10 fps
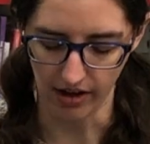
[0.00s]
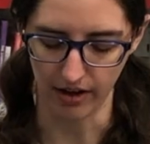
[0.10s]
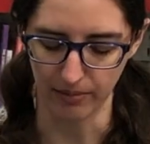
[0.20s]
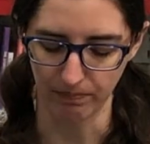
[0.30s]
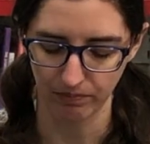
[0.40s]

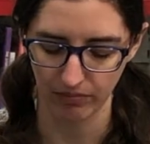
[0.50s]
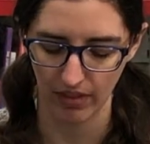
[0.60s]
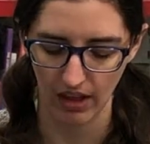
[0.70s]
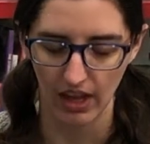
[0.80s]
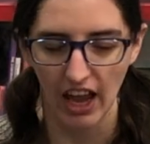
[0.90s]
Um,
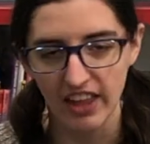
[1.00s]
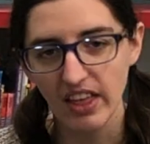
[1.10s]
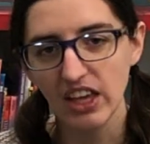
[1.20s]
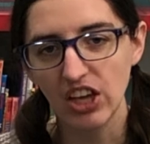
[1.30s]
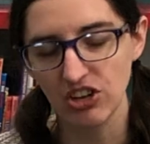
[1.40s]
and
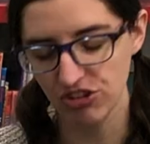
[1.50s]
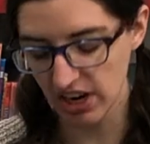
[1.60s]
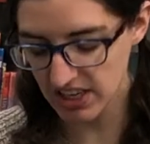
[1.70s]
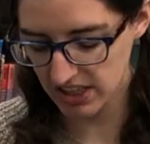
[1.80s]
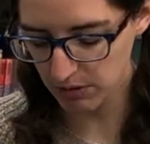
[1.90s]
then you can
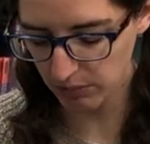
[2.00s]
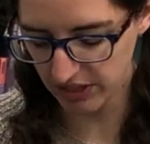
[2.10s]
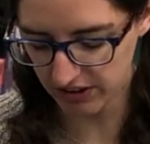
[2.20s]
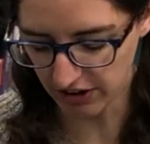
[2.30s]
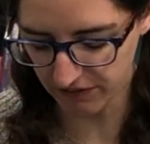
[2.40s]
trace them
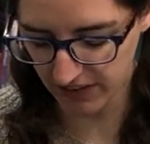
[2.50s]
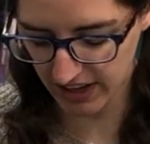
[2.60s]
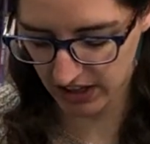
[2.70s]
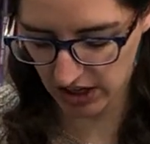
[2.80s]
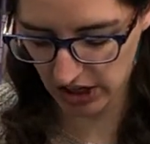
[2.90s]
with your
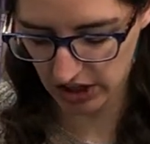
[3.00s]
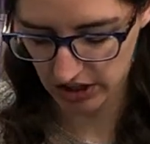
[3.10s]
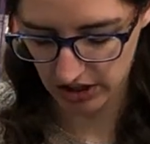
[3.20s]
finger